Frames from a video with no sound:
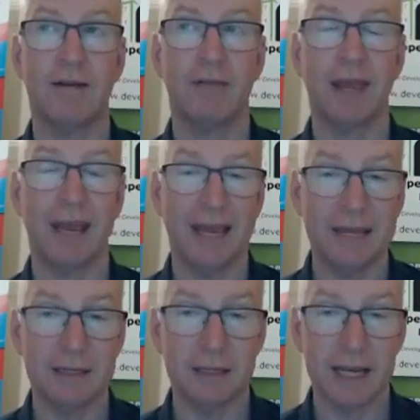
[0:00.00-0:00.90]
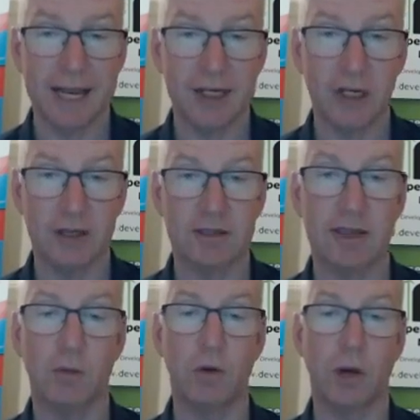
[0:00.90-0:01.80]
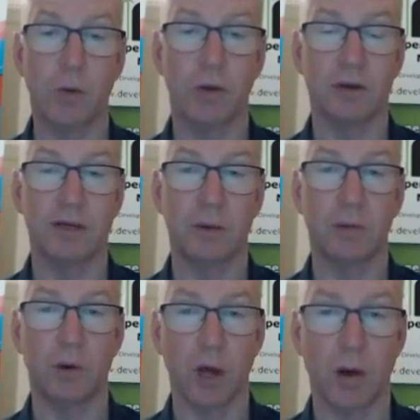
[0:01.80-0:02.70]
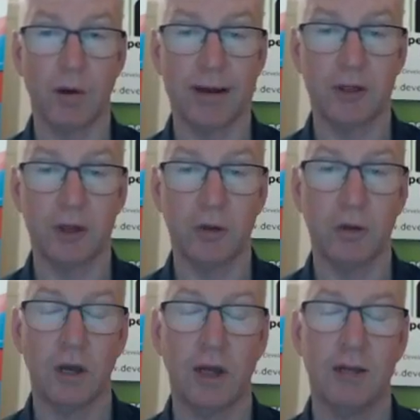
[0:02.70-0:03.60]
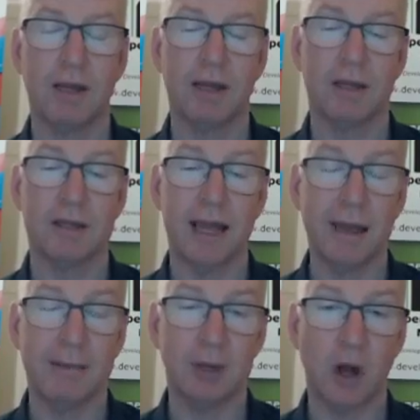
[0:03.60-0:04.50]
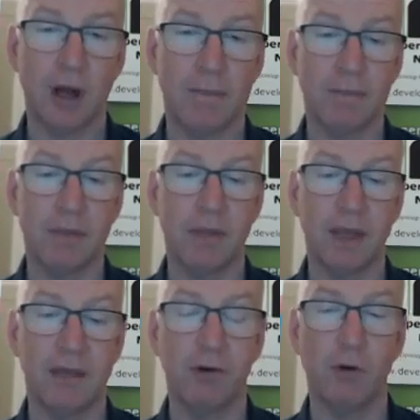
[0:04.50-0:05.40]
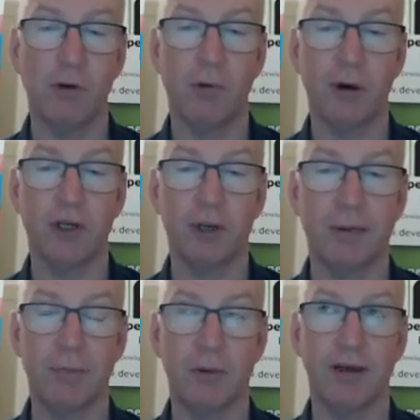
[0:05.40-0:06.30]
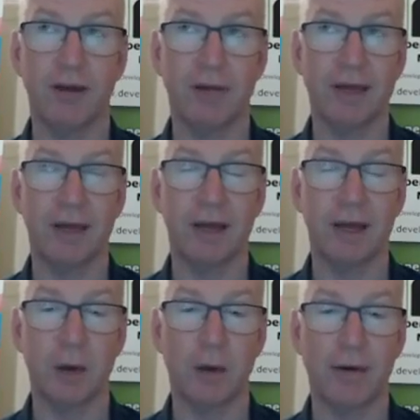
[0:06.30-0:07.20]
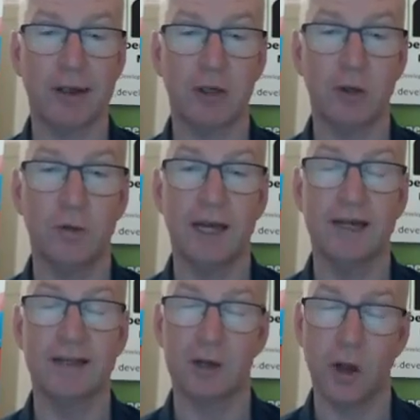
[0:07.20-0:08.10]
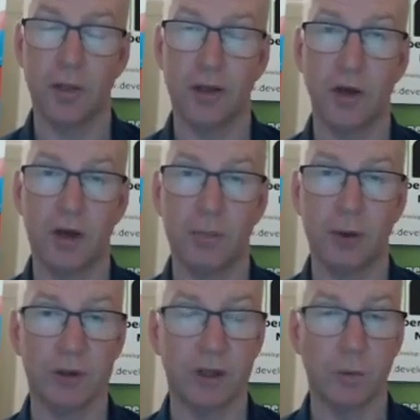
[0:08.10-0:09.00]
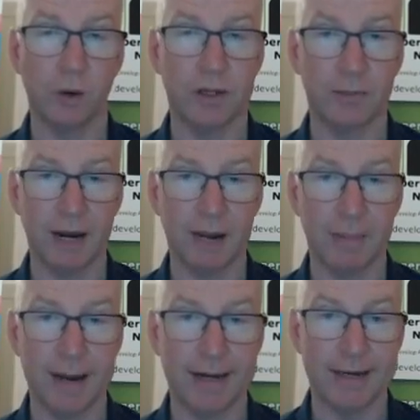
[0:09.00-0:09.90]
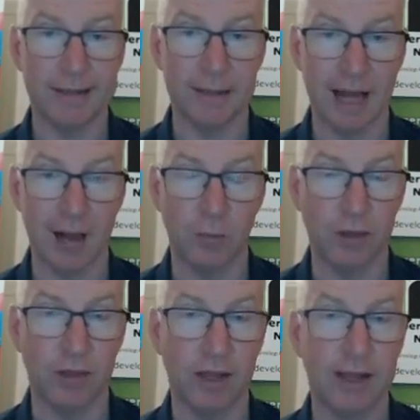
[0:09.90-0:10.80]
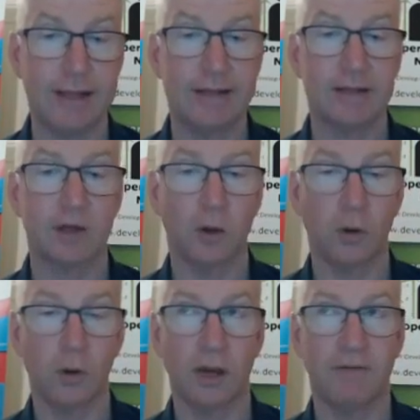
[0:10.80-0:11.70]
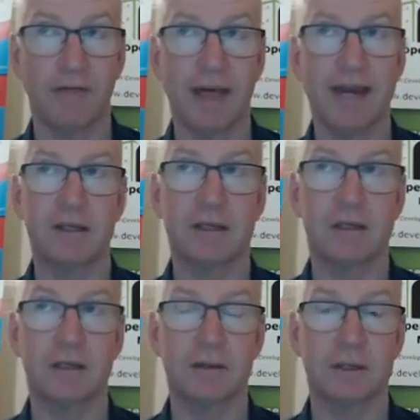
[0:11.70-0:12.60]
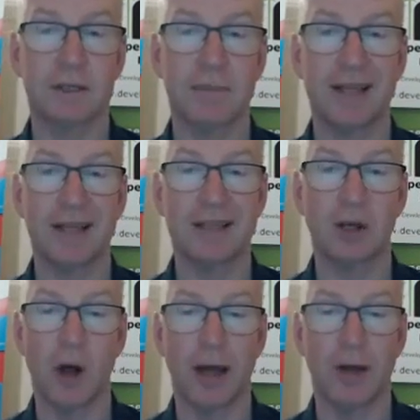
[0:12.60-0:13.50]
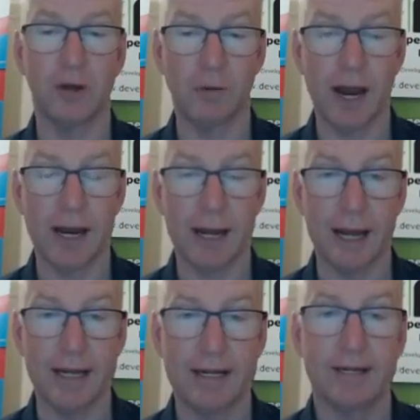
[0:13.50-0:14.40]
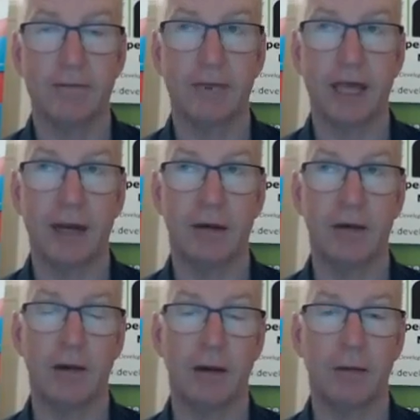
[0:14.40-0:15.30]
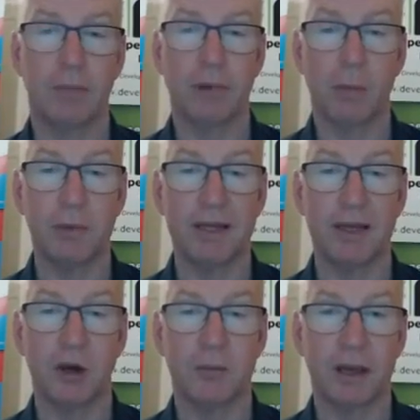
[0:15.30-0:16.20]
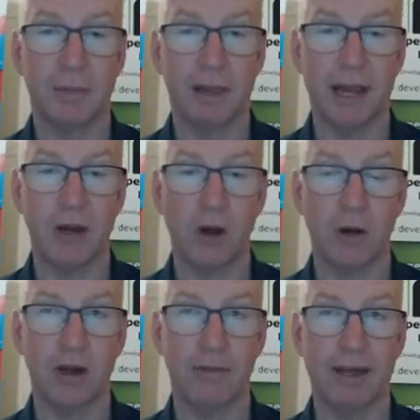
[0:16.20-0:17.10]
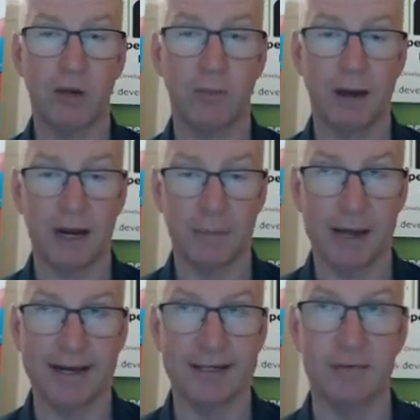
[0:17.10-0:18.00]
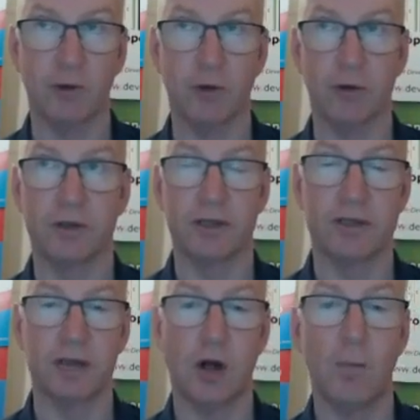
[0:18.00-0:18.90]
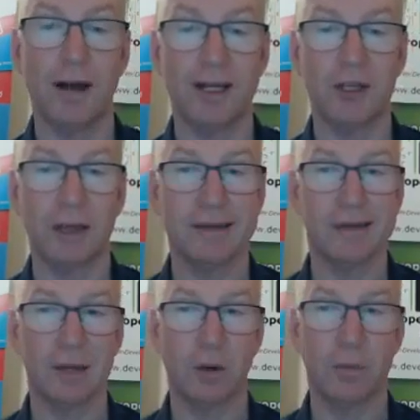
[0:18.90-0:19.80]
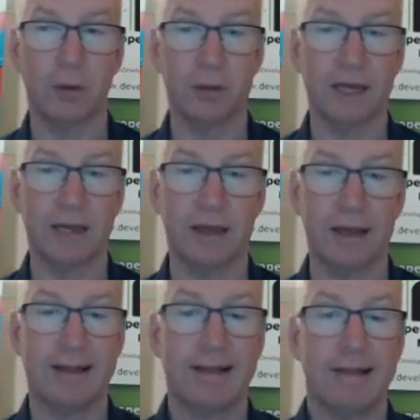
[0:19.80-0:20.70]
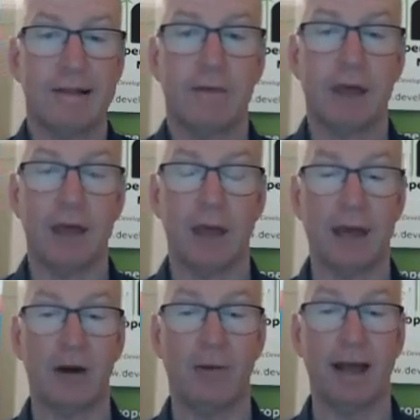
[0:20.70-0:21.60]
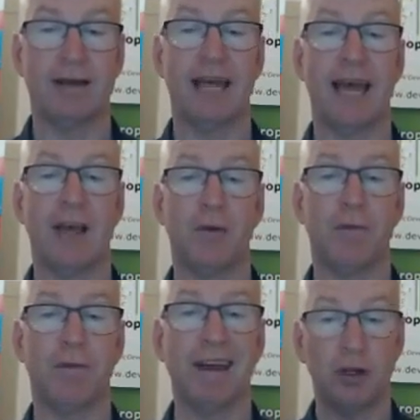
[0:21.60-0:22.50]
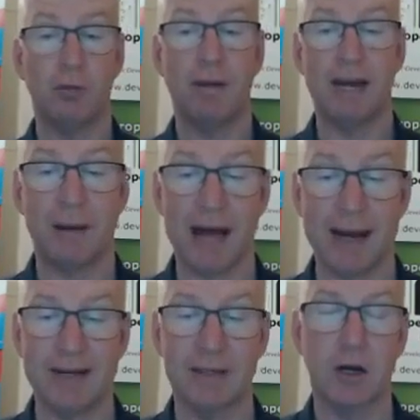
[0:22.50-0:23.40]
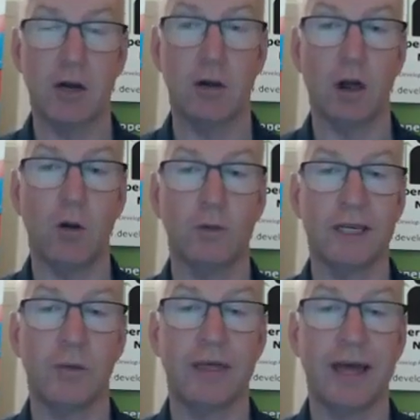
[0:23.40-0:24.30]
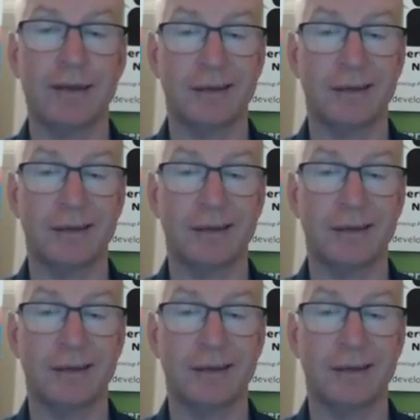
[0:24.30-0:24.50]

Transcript: there is a danger that someone will go around you. But at the same time, if you're approaching people that you think are going to go around you, that is not the kind of person you want as a money partner to start with. So if that is something that's high on your radar, then probably those people are not going to make good money partners for you. So there's a whole bunch of things that you want to put together in around how you vet your money partners, and I'll deal with that as a